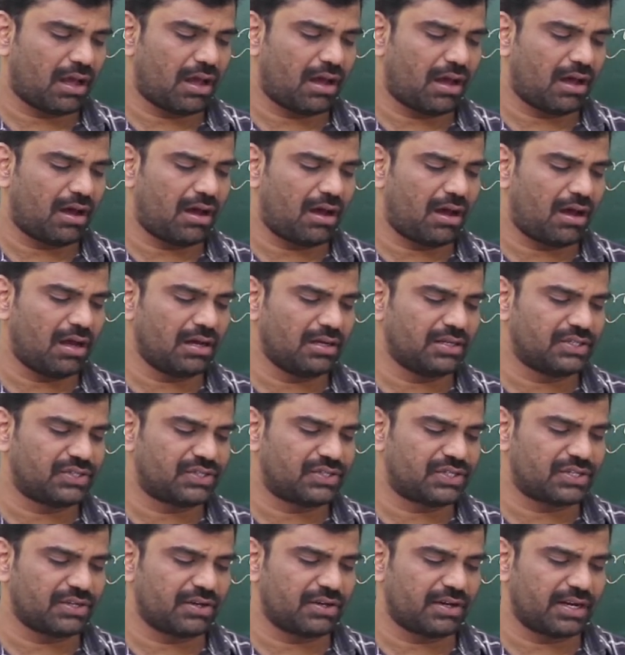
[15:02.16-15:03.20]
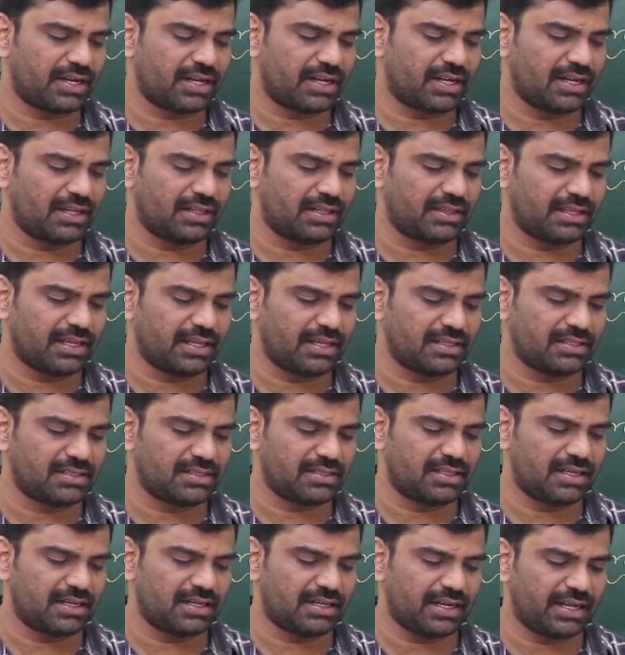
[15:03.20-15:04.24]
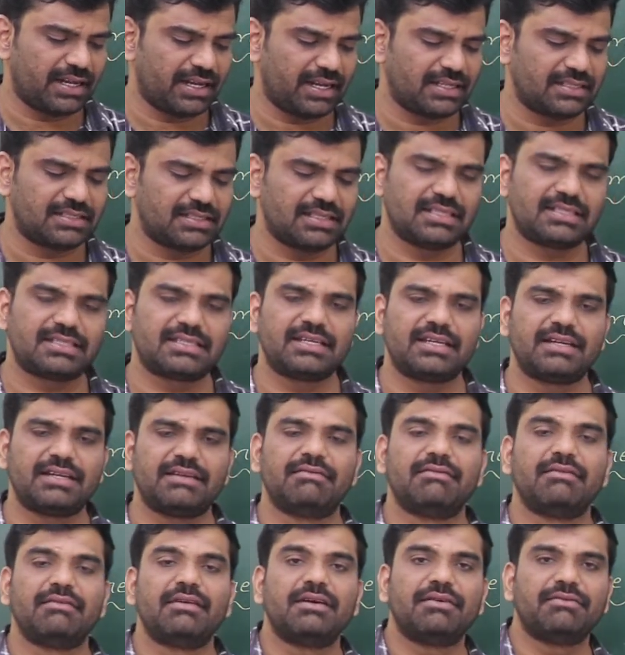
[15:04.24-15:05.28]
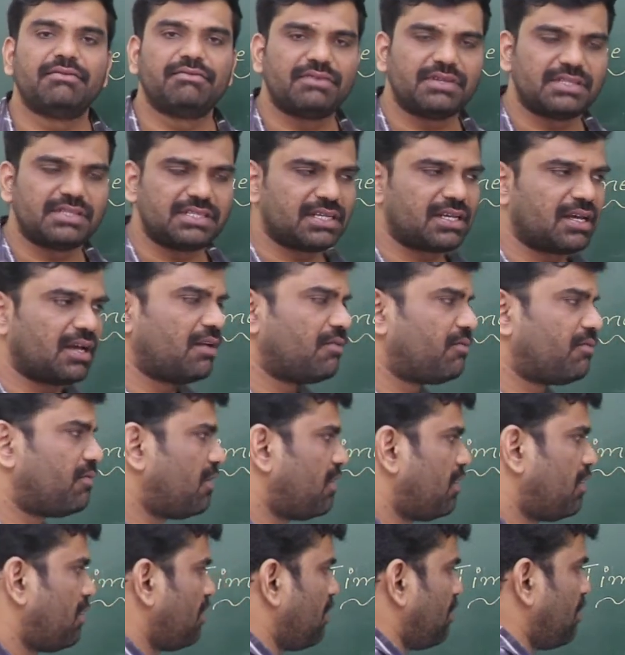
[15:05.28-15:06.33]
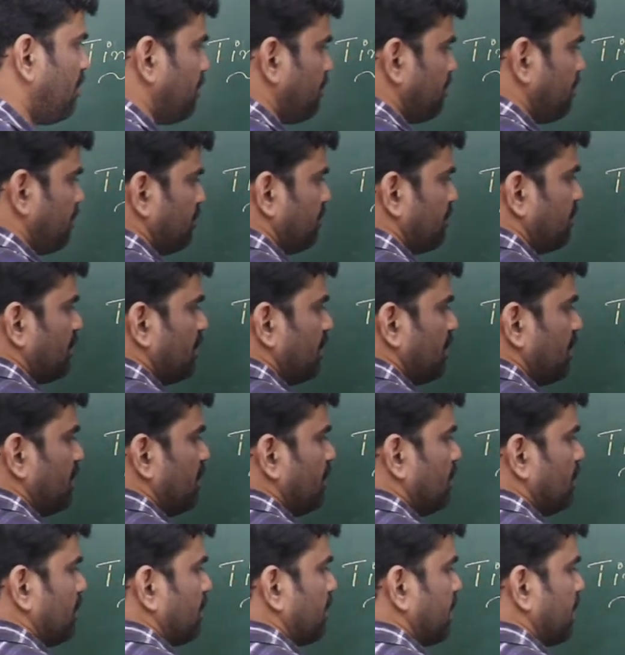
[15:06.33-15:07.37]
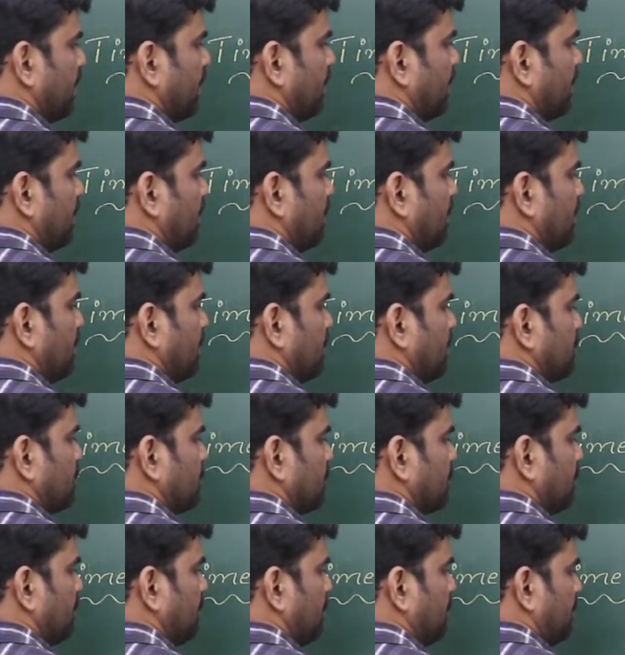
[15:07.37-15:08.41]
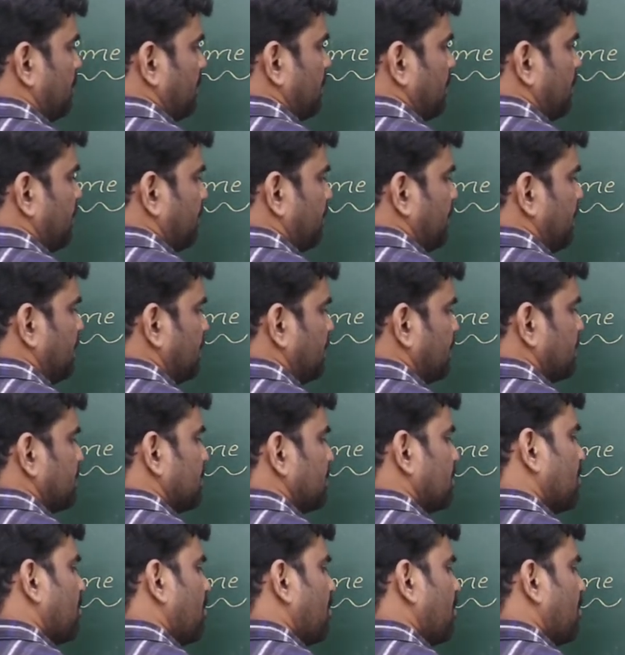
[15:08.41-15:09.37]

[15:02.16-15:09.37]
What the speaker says: all historical things that exist in physical form. Okay, so that means